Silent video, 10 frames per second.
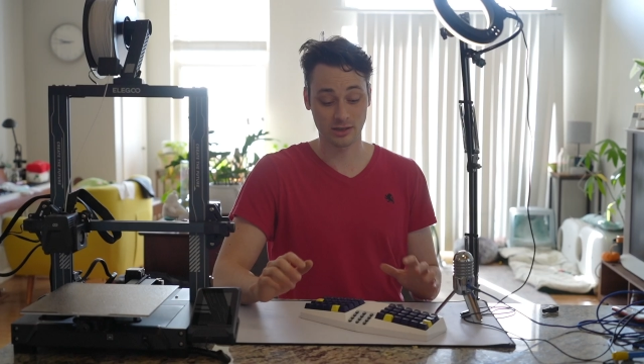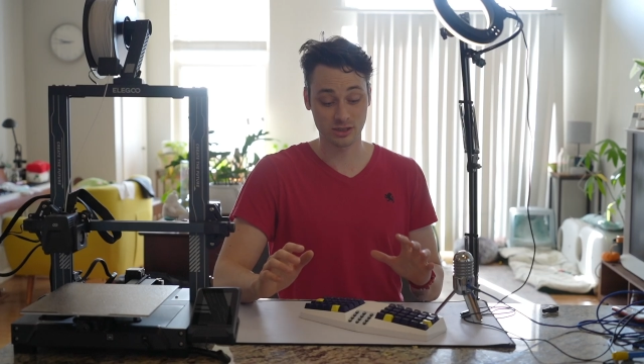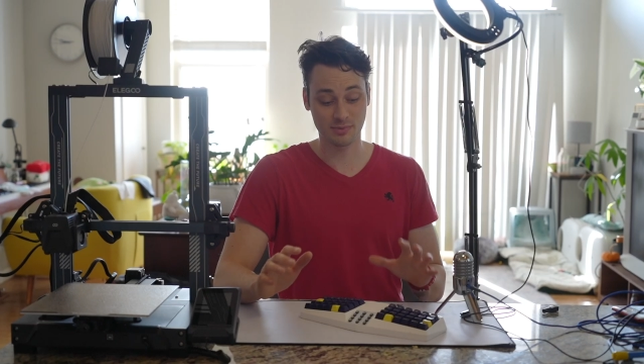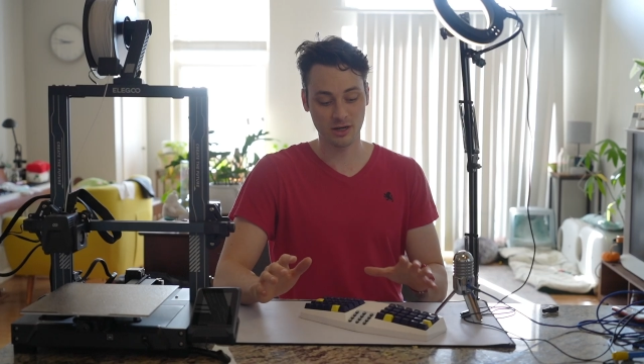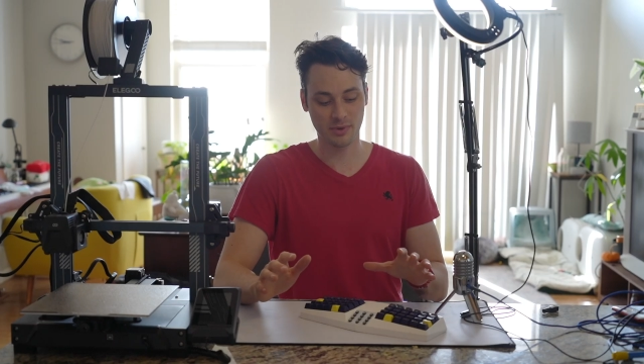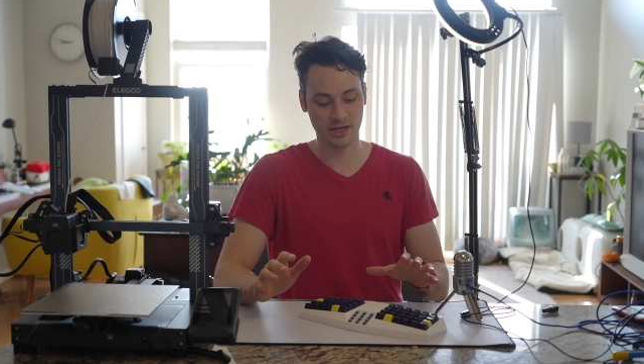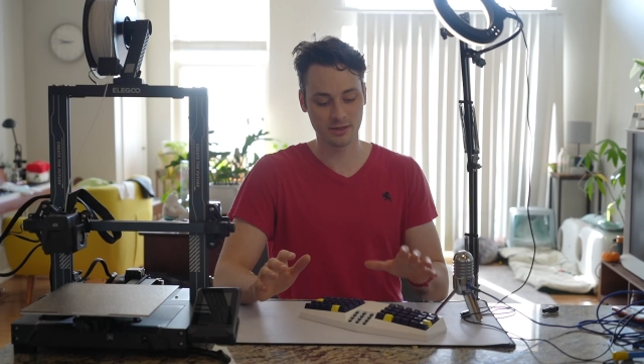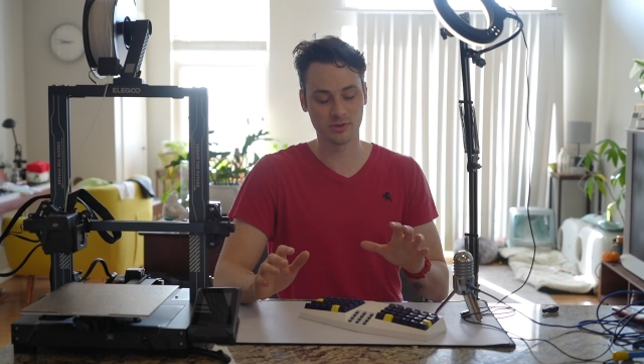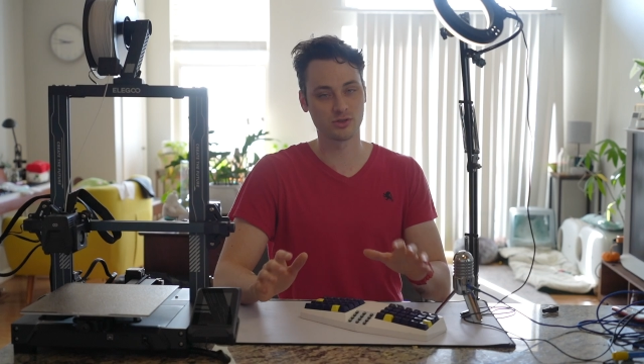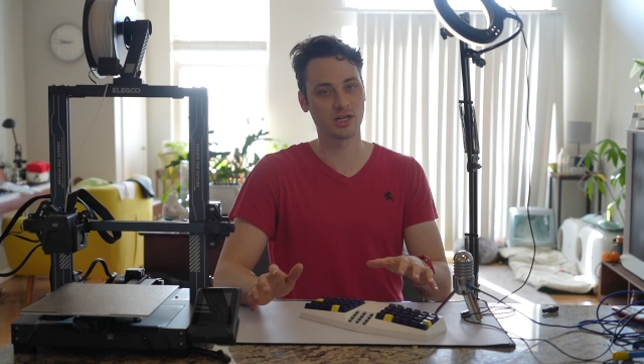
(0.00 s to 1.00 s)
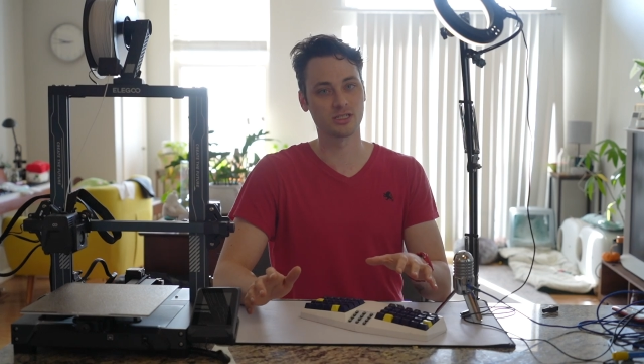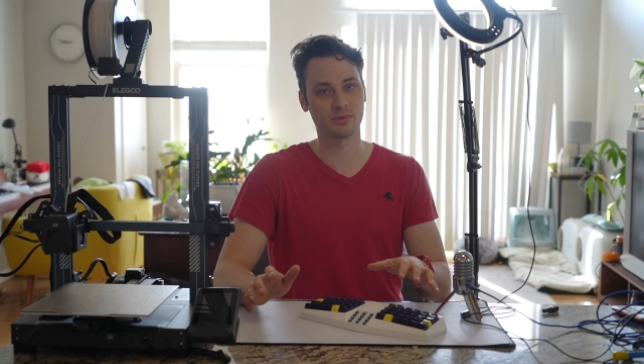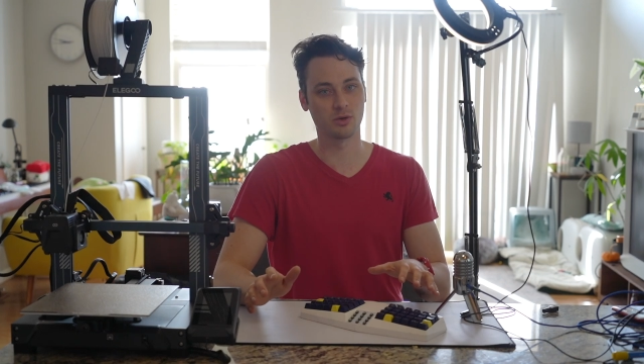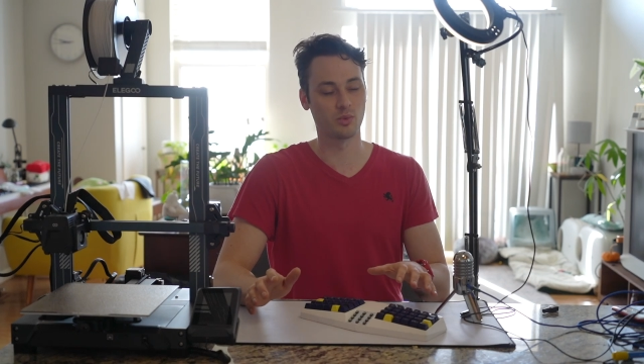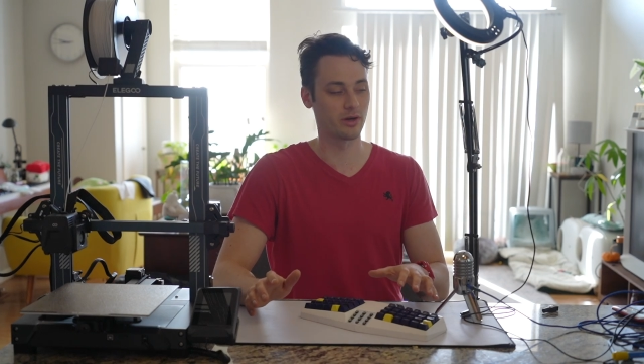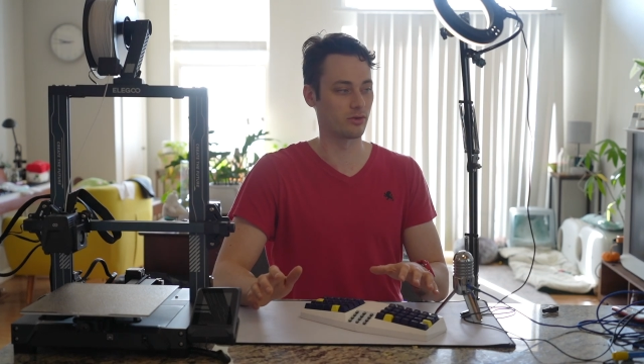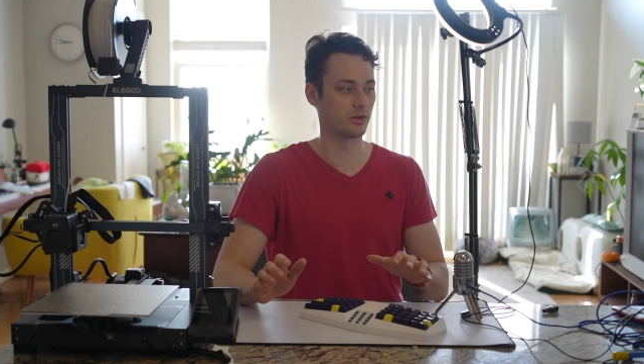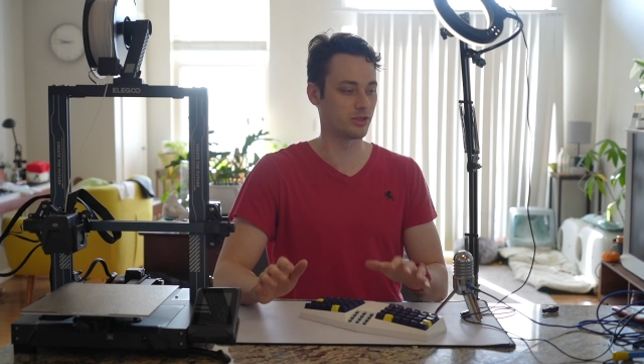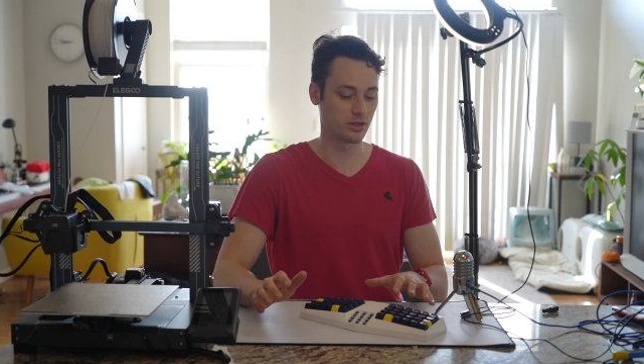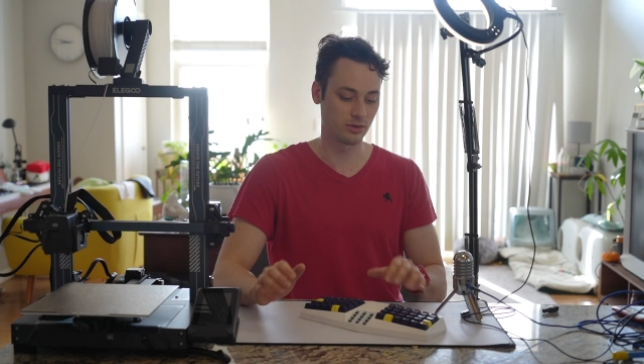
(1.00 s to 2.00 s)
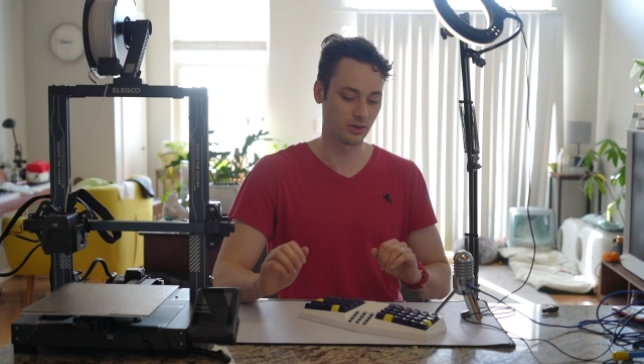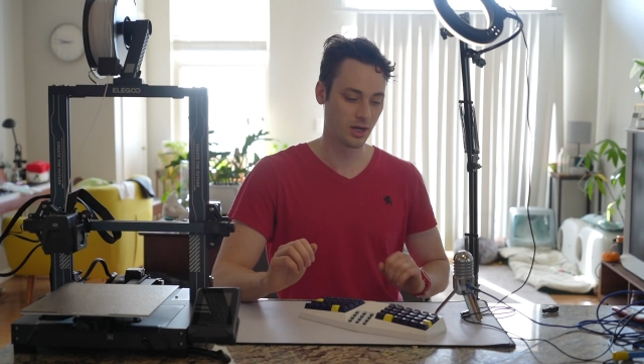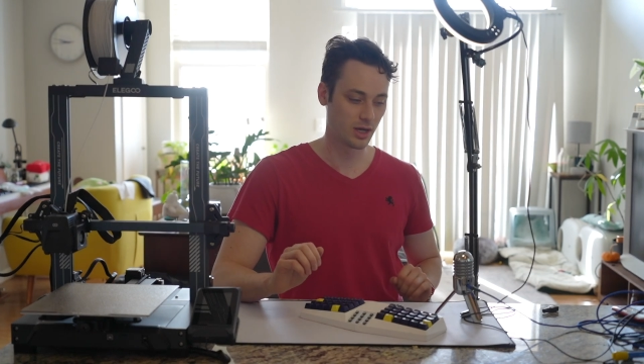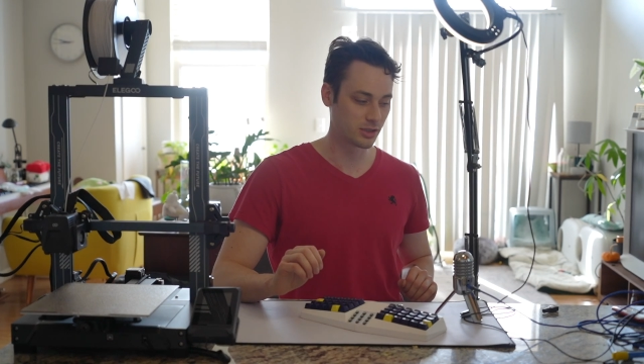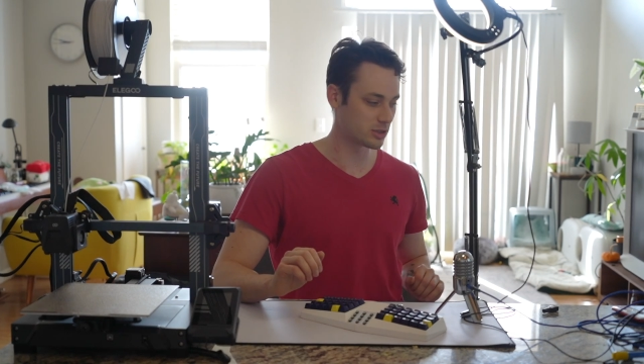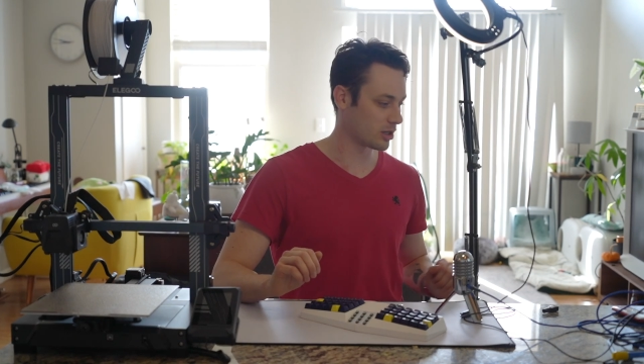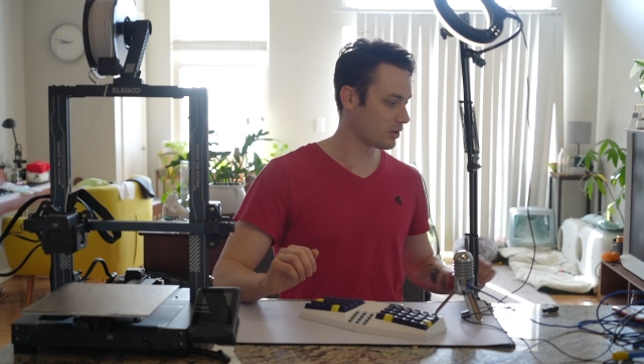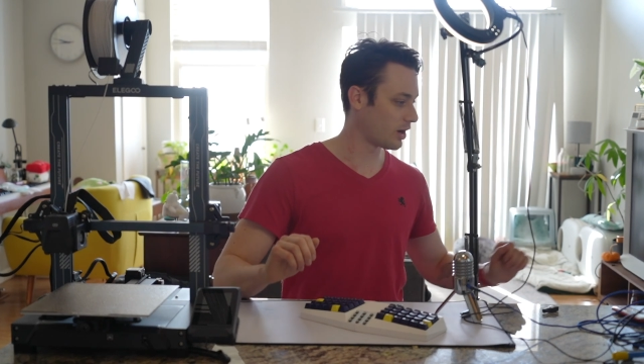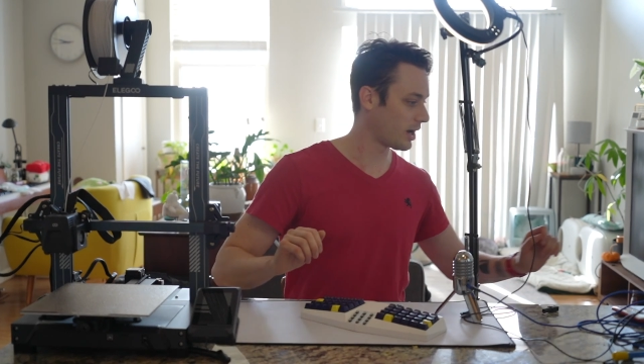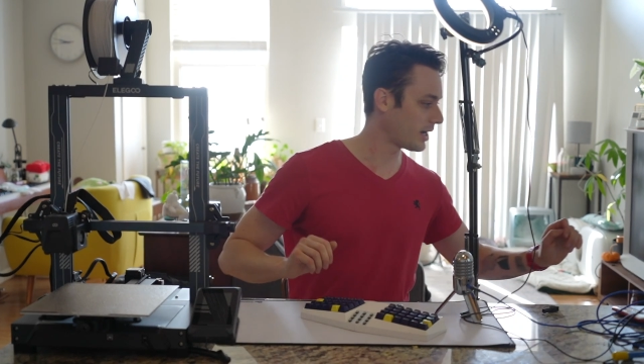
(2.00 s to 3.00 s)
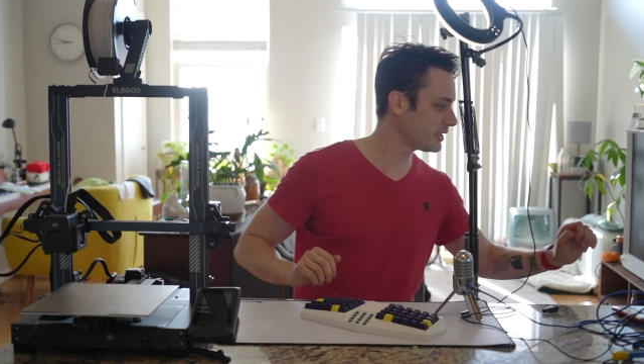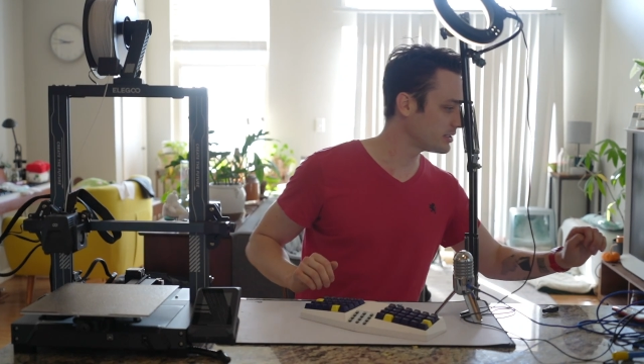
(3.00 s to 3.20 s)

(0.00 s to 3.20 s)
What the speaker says: was inspired by him to try something weird too. So I